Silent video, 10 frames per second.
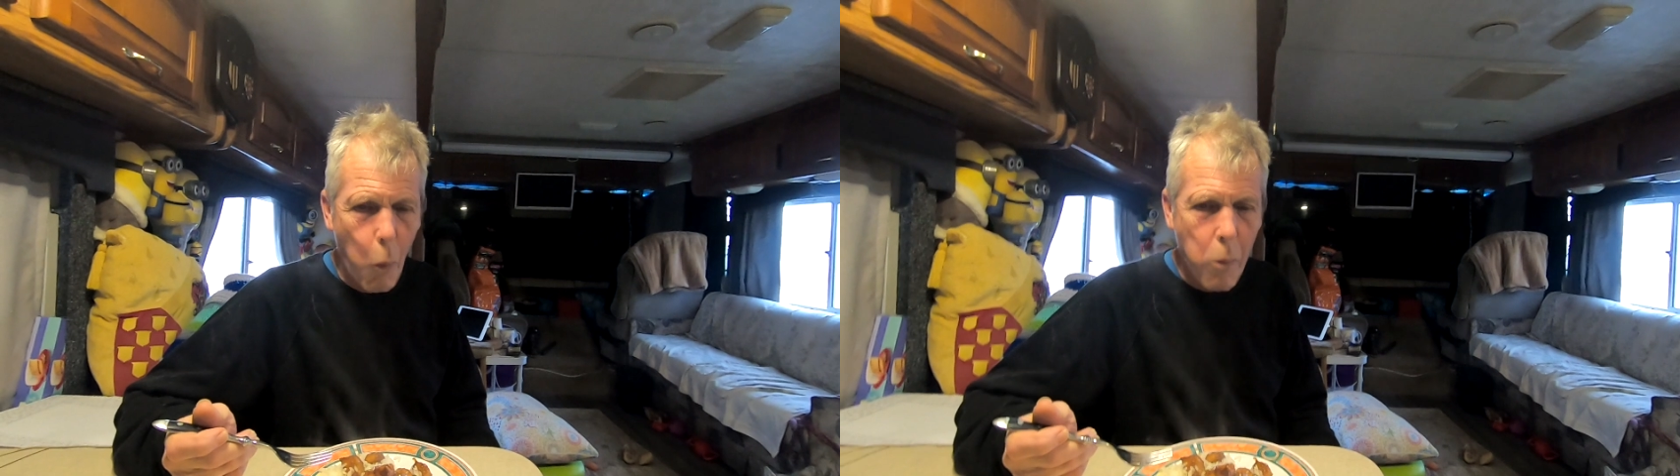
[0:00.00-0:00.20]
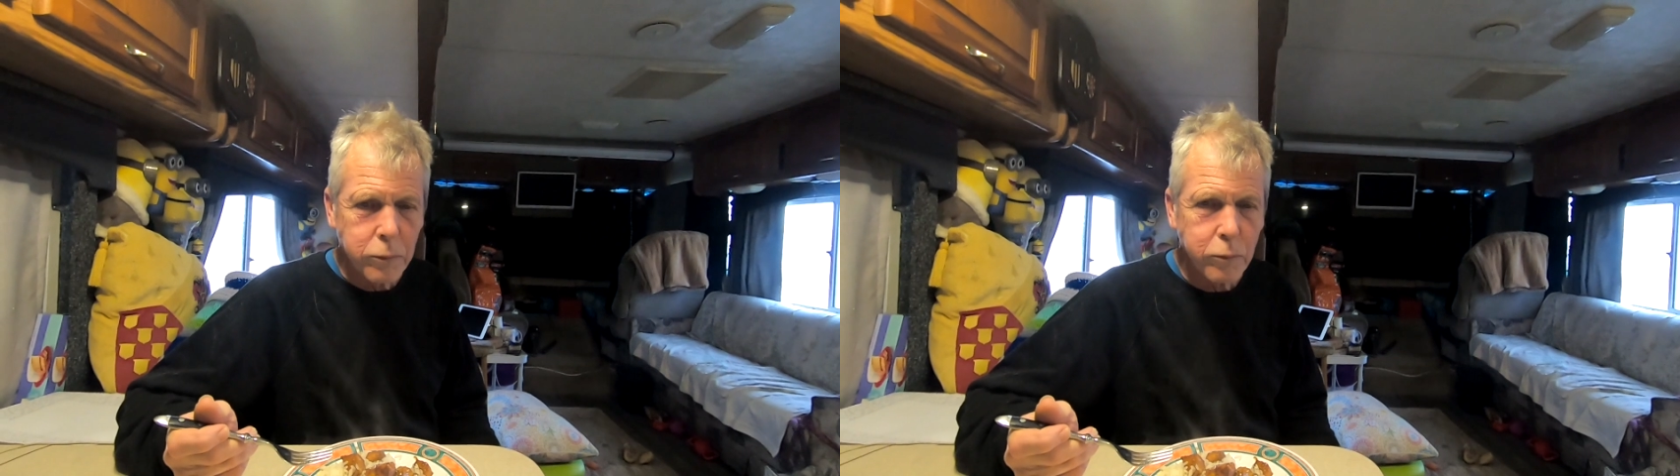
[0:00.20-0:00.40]

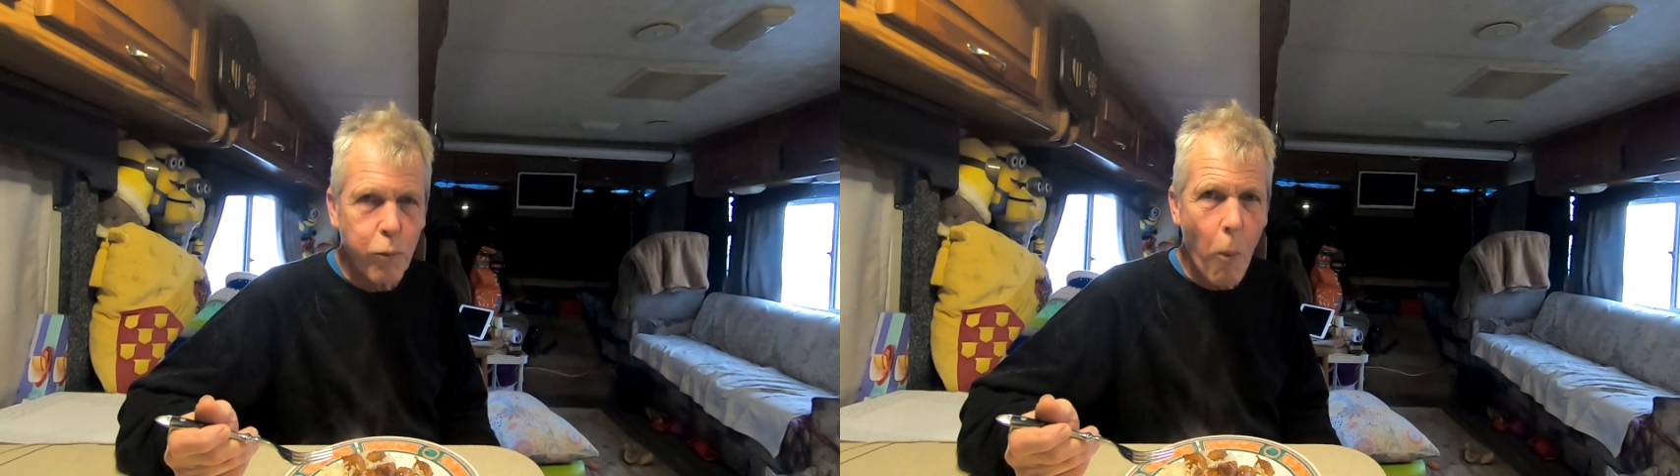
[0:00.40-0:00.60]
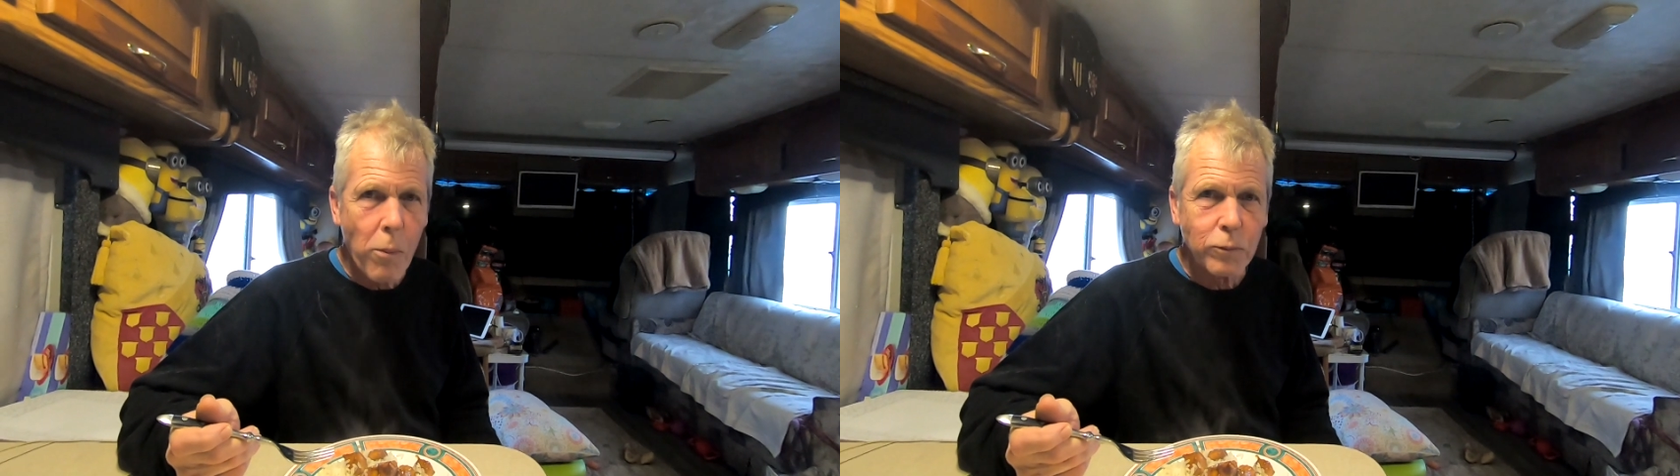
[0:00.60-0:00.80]
He doesn't
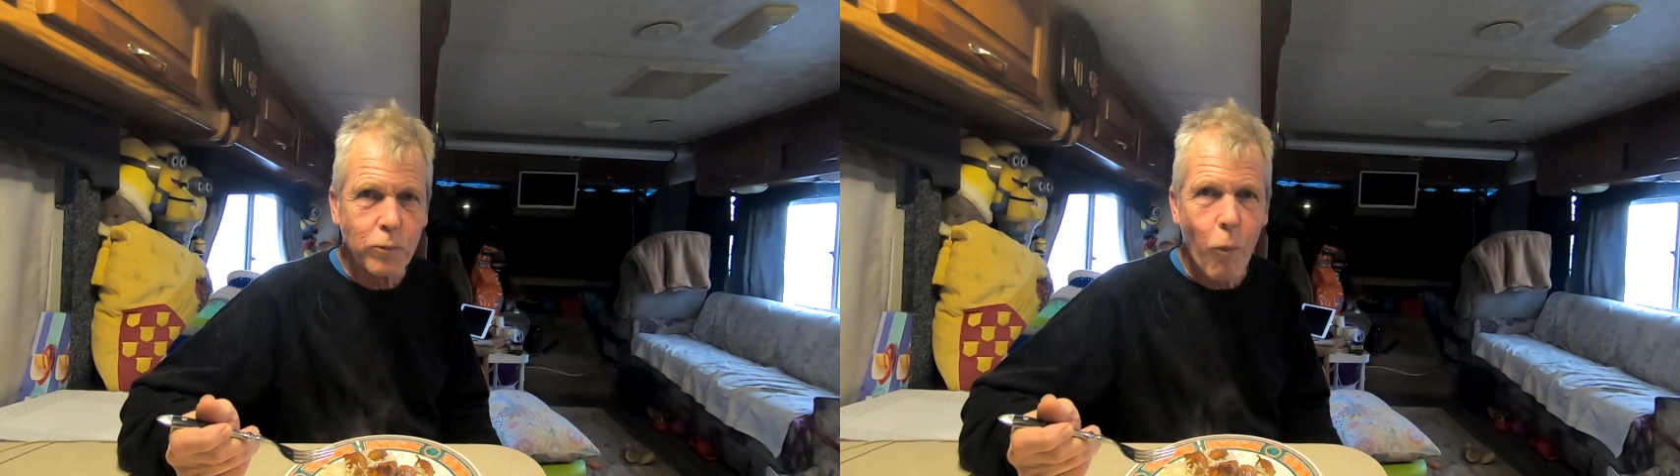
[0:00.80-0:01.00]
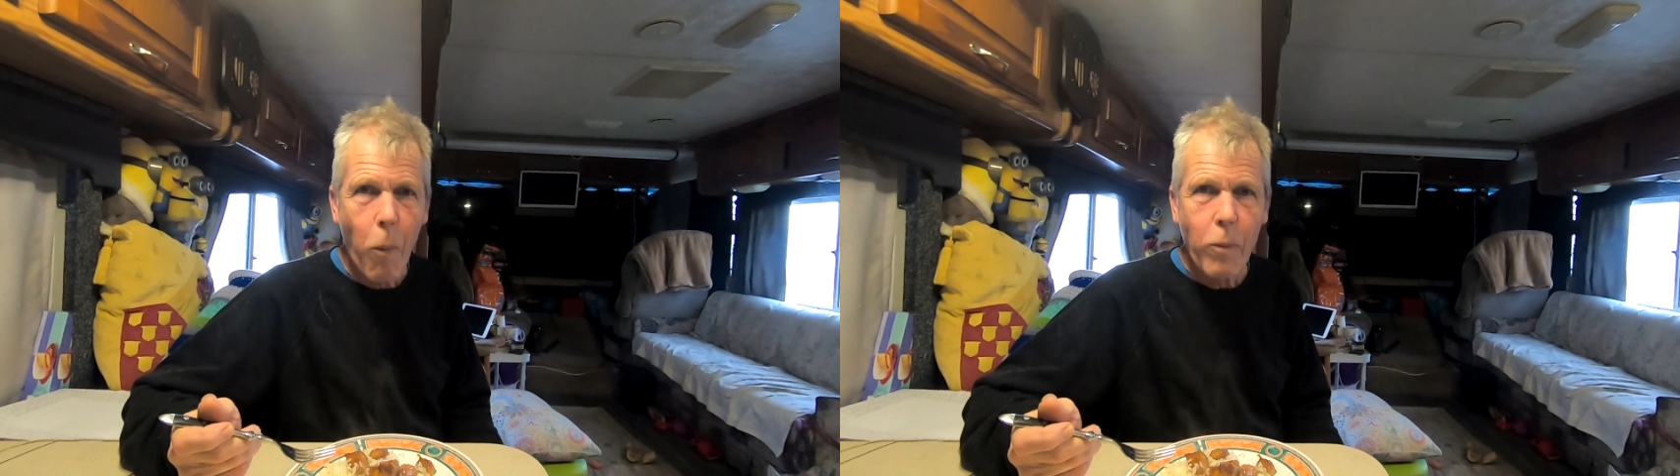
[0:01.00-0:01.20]
even know
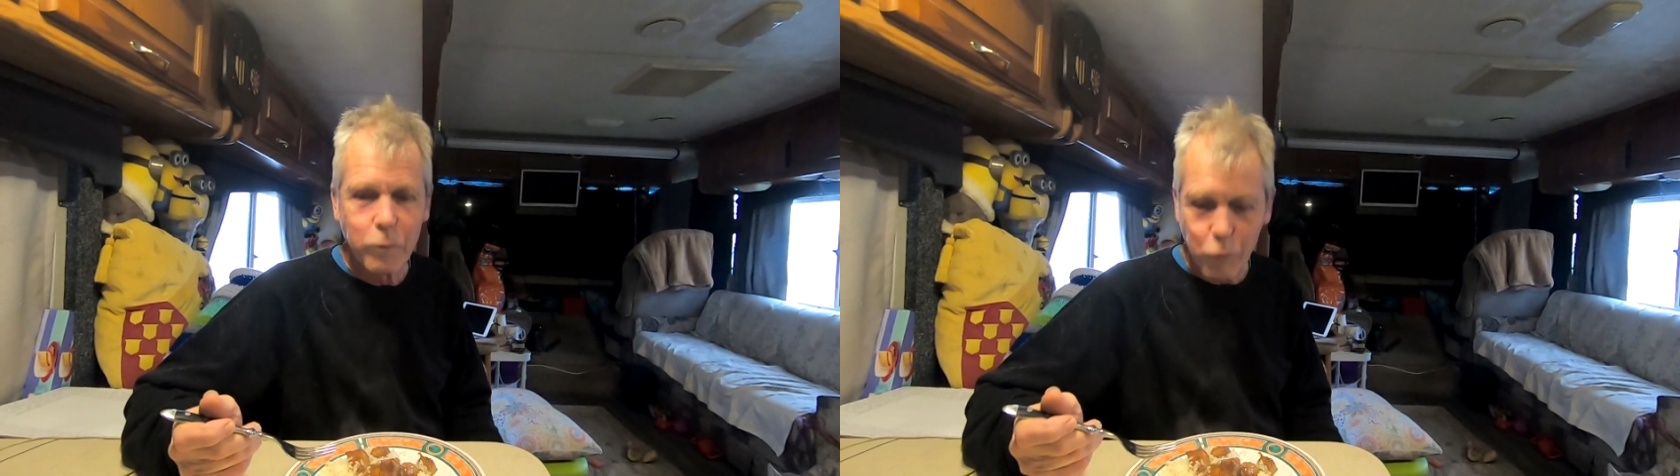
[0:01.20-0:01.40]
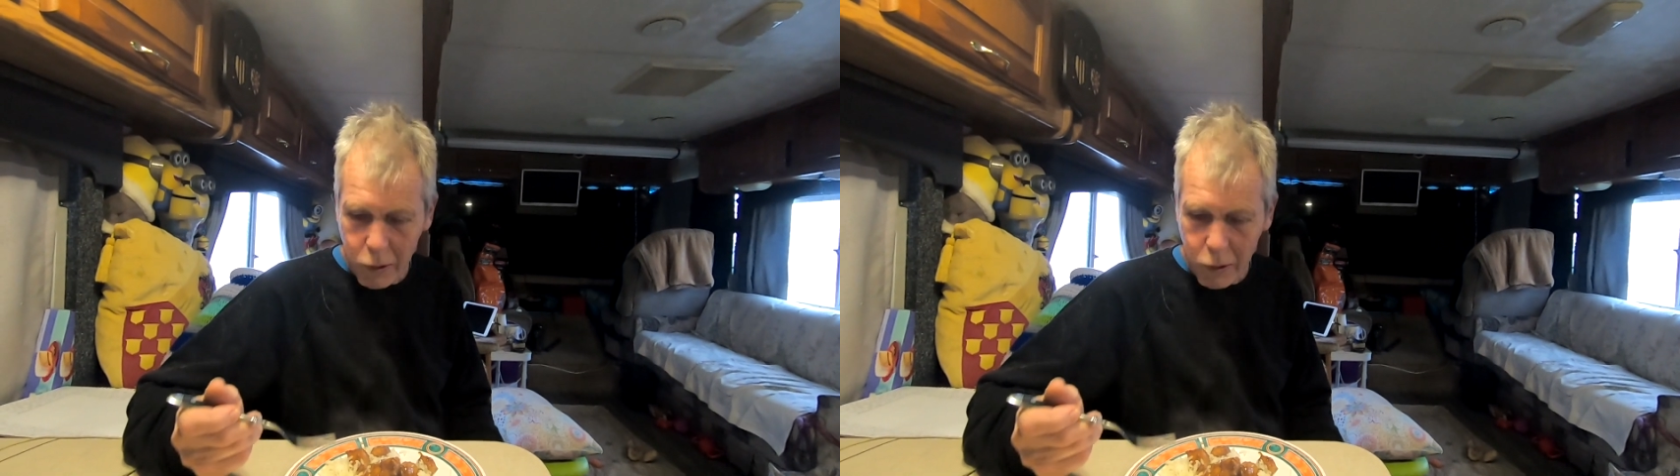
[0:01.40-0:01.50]
what it is.